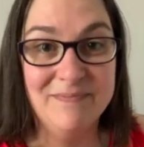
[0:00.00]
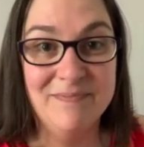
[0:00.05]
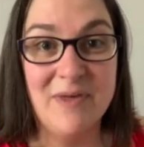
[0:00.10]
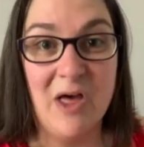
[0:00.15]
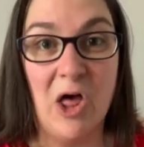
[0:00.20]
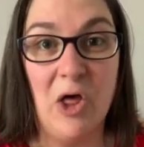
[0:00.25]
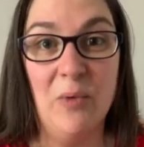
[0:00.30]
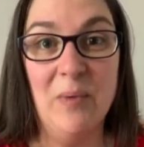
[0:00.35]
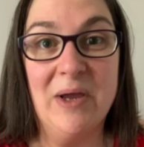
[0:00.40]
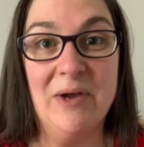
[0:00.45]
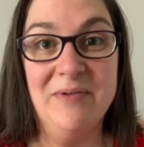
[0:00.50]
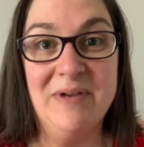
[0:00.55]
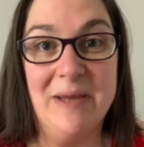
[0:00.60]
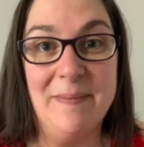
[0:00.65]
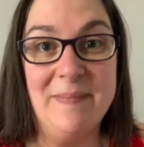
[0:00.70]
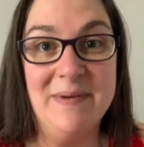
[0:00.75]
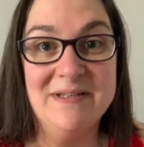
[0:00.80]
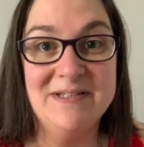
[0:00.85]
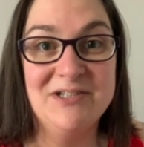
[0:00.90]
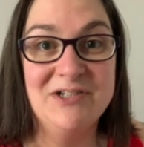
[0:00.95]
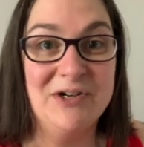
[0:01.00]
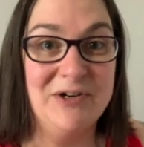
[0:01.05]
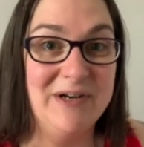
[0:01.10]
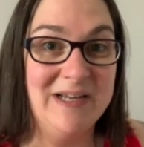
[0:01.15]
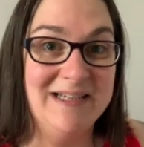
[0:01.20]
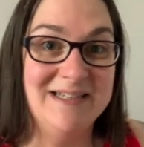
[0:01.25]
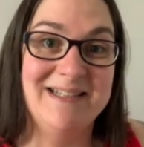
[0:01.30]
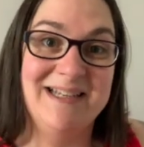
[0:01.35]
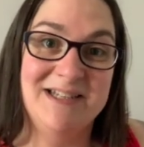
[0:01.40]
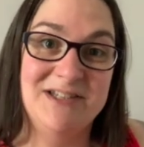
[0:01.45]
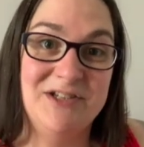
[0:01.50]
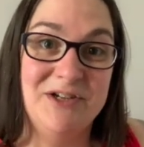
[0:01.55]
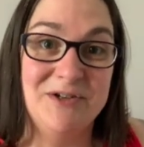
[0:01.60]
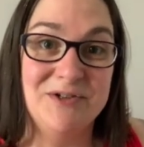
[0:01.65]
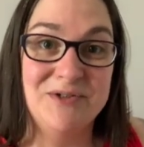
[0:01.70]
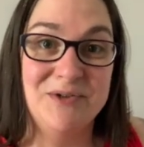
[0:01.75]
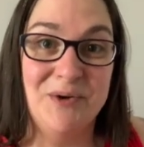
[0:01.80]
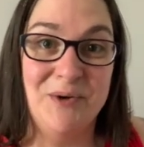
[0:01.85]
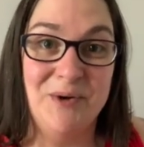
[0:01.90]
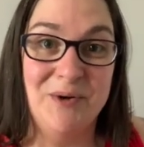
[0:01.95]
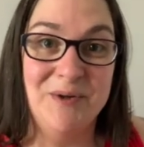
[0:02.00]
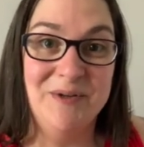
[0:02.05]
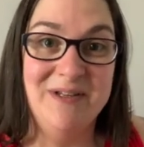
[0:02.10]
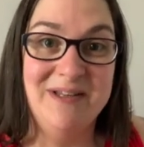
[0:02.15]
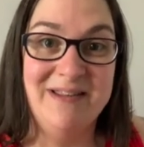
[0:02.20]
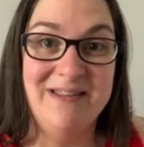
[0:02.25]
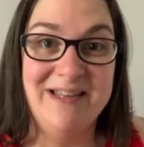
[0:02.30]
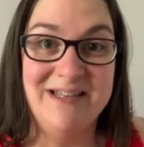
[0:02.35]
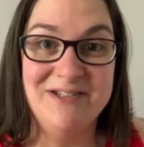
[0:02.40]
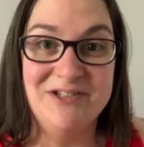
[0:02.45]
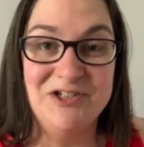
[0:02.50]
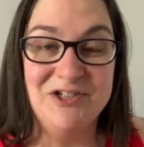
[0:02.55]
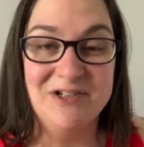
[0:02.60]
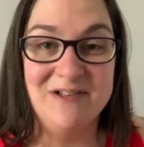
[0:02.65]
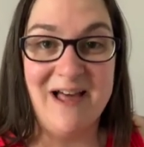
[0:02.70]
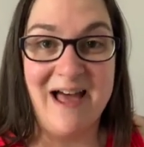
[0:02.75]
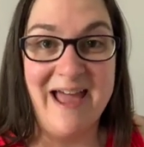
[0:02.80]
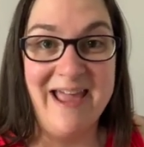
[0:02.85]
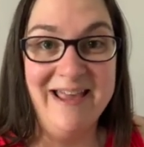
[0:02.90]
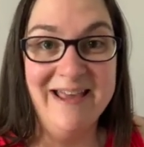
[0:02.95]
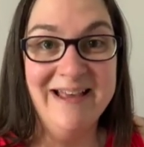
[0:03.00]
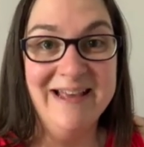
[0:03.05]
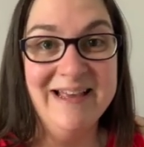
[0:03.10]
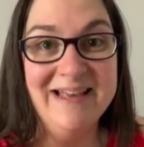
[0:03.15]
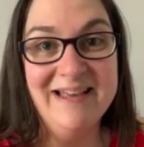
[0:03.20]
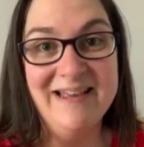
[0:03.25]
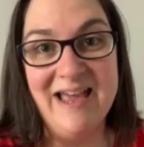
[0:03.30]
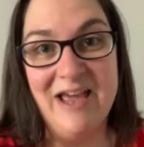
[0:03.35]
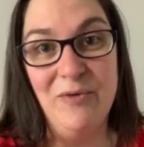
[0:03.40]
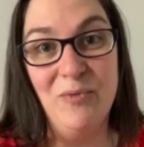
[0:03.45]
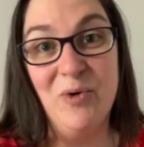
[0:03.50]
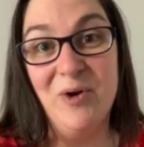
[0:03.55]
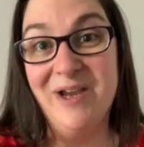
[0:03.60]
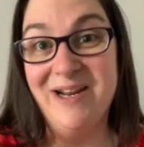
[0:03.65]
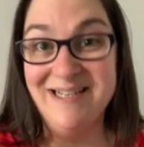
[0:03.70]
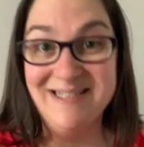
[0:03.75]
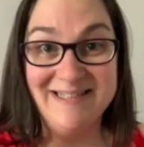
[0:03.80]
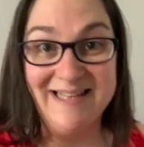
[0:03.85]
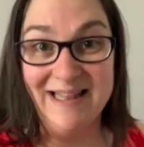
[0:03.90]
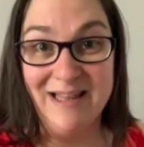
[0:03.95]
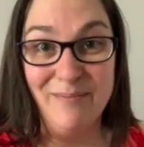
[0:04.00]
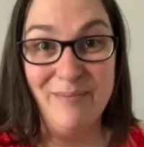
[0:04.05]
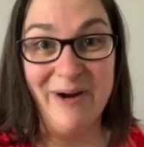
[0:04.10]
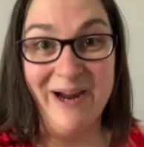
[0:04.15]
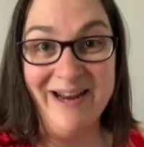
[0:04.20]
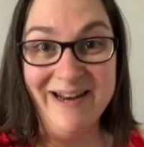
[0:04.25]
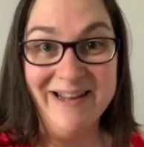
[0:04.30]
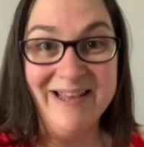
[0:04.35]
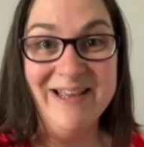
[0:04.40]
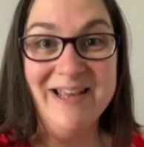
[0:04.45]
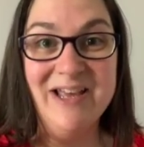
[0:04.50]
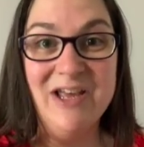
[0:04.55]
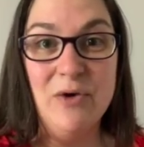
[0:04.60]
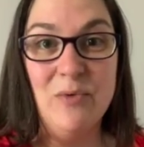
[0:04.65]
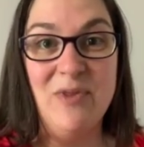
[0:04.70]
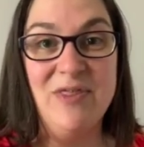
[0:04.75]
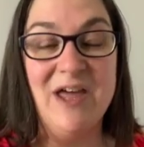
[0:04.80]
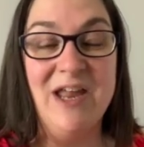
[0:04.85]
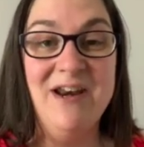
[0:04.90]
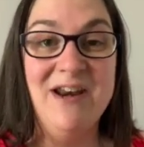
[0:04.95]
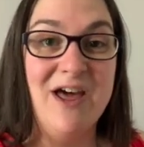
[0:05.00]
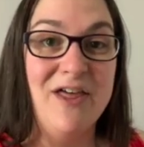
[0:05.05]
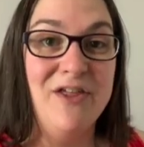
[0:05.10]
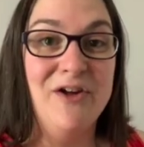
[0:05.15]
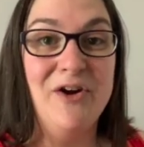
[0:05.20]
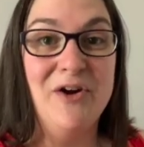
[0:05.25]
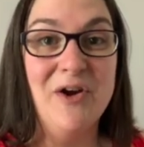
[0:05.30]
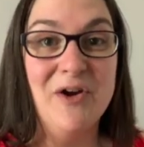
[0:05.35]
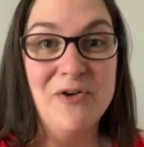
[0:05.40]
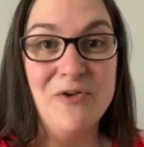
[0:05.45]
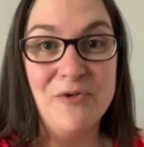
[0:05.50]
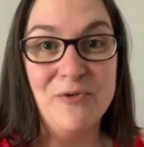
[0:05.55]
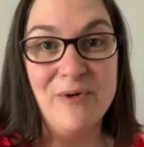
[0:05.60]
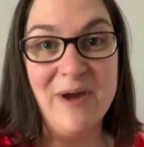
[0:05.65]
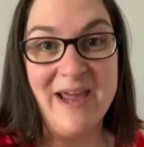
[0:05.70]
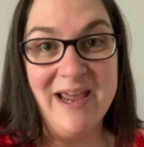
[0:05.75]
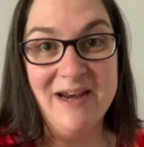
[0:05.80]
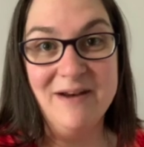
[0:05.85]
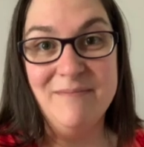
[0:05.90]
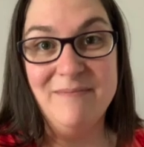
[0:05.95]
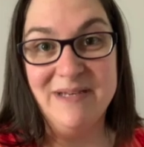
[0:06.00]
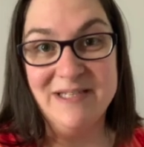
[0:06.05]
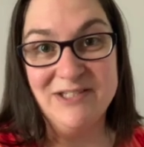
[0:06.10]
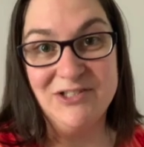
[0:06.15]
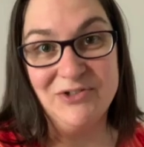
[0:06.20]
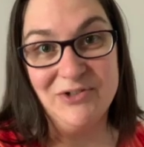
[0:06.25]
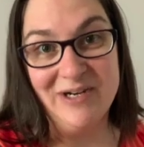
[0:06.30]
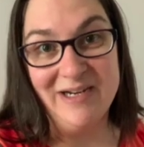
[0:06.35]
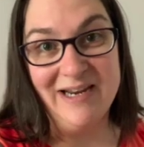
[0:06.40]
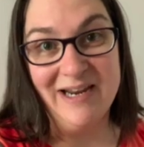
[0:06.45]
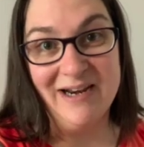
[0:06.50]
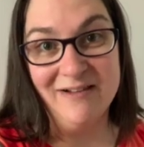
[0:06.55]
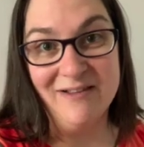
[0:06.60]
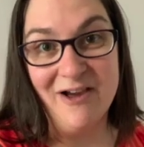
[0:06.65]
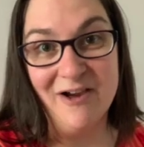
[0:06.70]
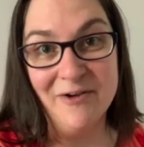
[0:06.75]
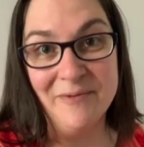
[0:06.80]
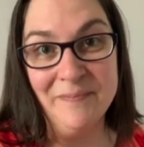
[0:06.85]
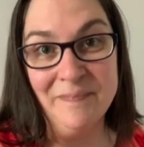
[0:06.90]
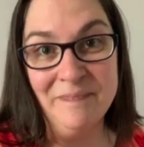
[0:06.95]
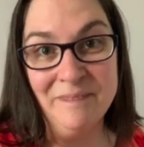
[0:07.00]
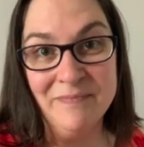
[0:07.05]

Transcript: All Wound Up is turning six years old this July and we're going to celebrate with another great mystery knit along.